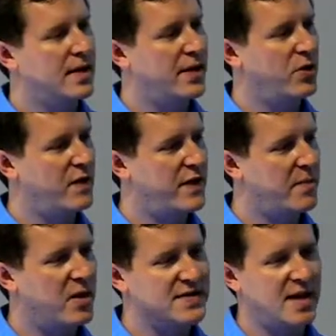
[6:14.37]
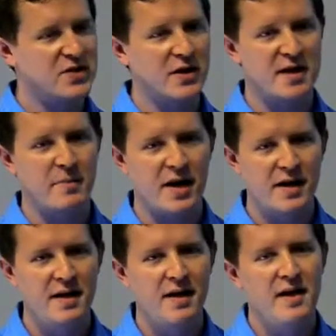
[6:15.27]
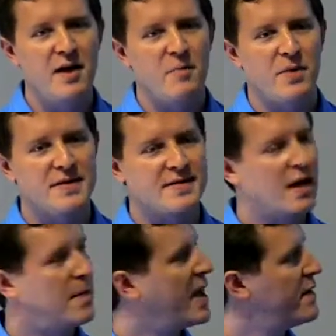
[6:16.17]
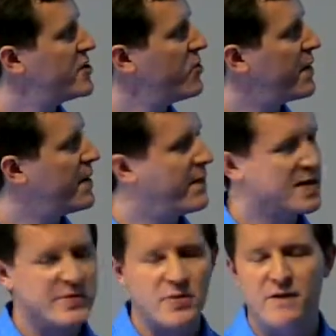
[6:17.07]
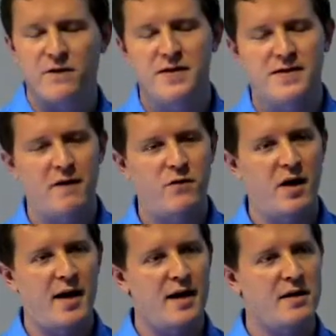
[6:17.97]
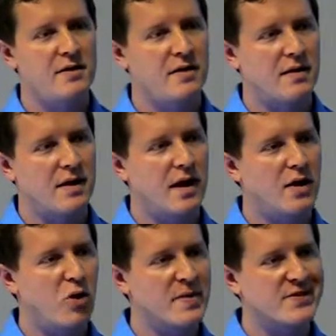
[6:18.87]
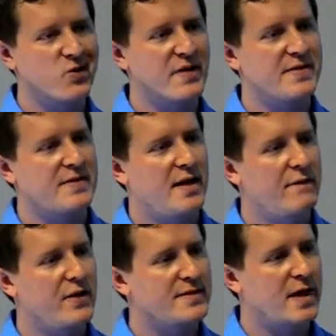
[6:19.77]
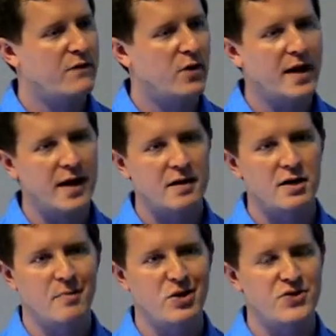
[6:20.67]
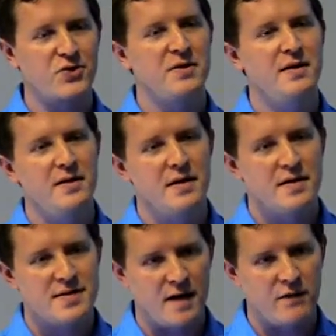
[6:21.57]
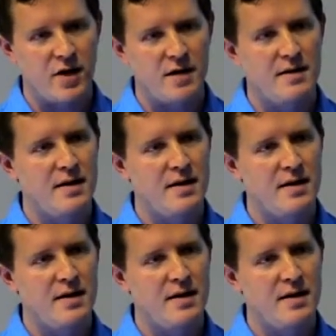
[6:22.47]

either of them, I'll stop talking about it. But um, they have to do with the difference between free software and uh, open source and free software and commercial software.